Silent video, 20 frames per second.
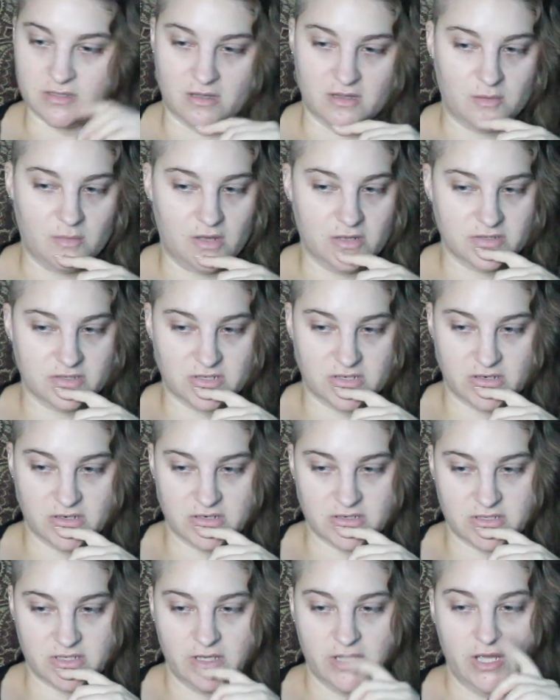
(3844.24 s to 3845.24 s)
on the
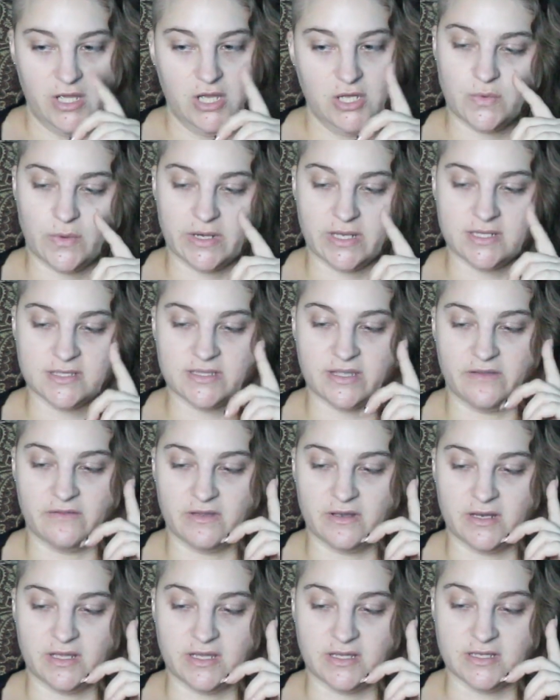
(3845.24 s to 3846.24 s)
monsters.
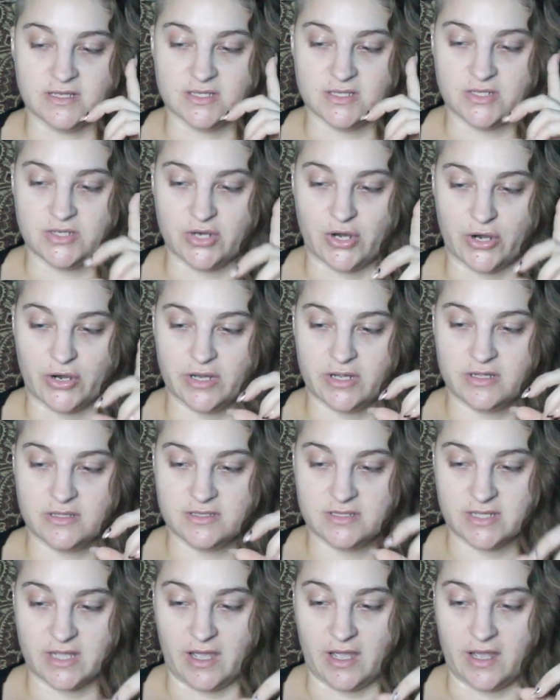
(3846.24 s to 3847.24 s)
27 is Dark
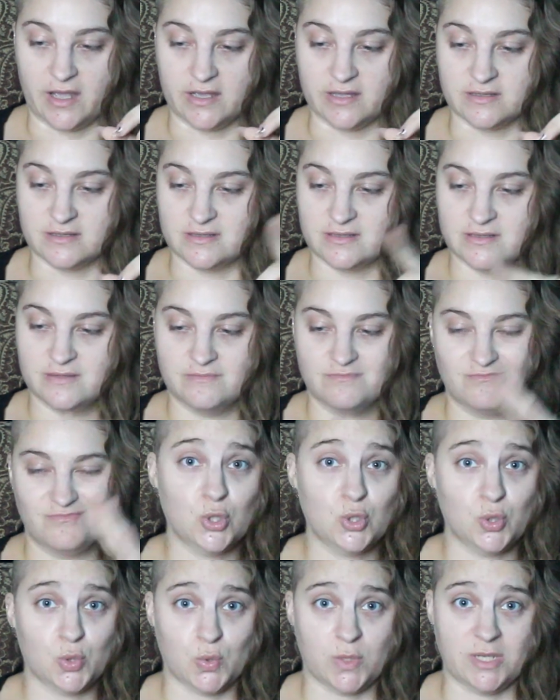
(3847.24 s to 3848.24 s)
Skies.
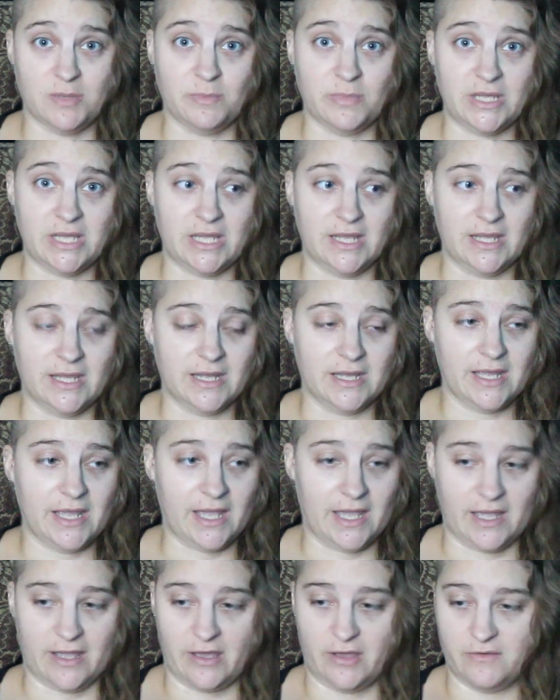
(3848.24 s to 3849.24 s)
Creepy
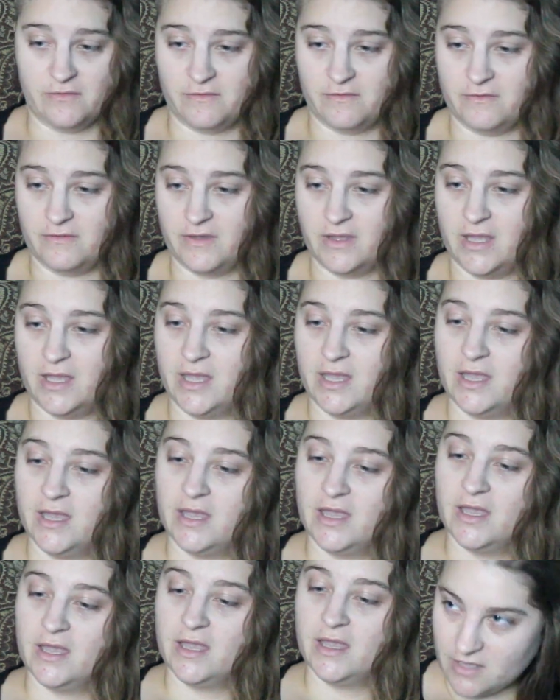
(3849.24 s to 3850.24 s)
AF.
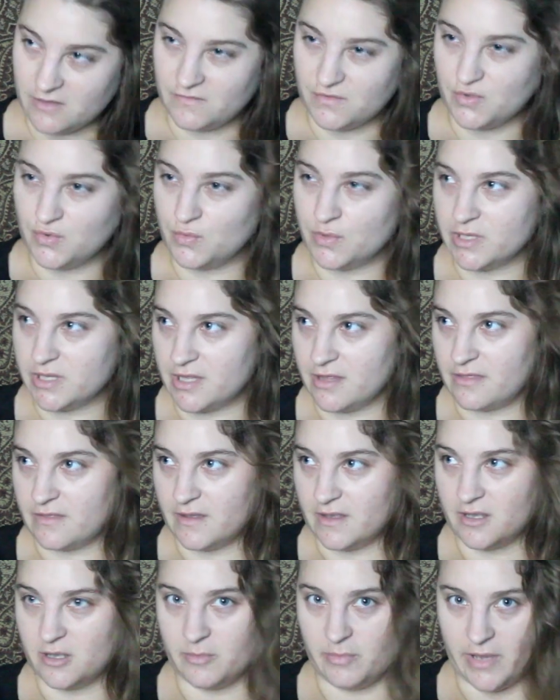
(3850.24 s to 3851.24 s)
If you really
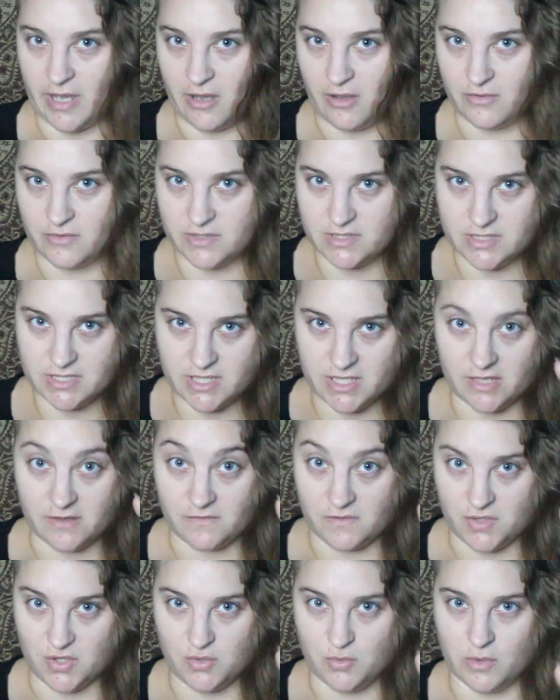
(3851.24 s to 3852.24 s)
think about
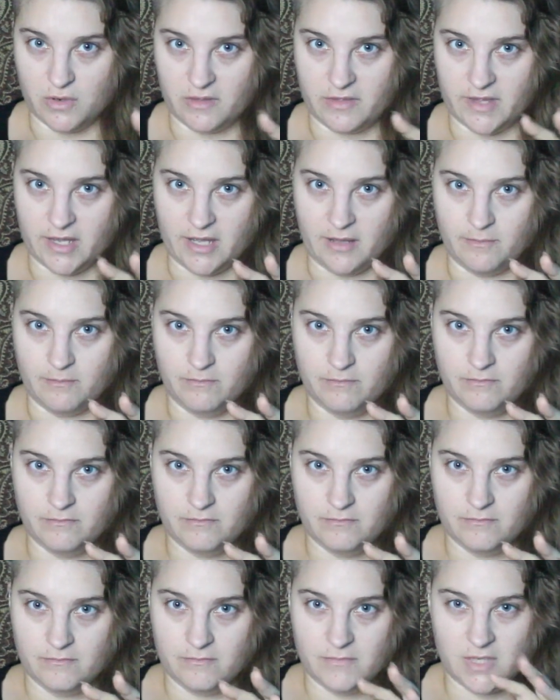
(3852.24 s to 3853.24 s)
if you were them
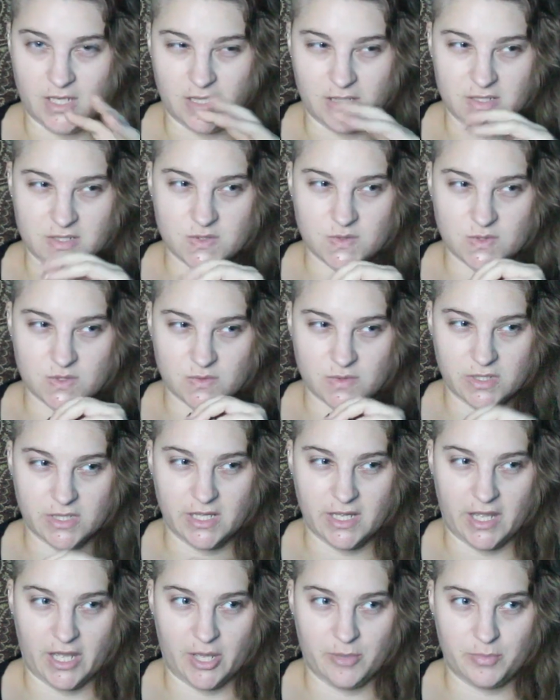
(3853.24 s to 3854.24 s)
and this was really
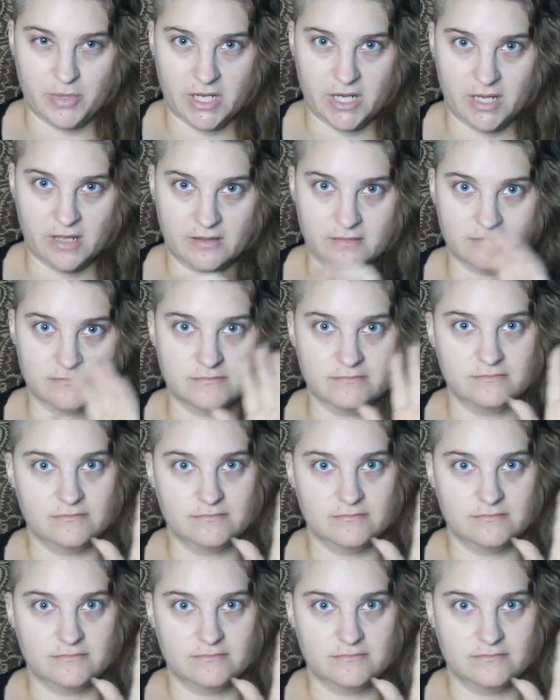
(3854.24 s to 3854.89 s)
happening.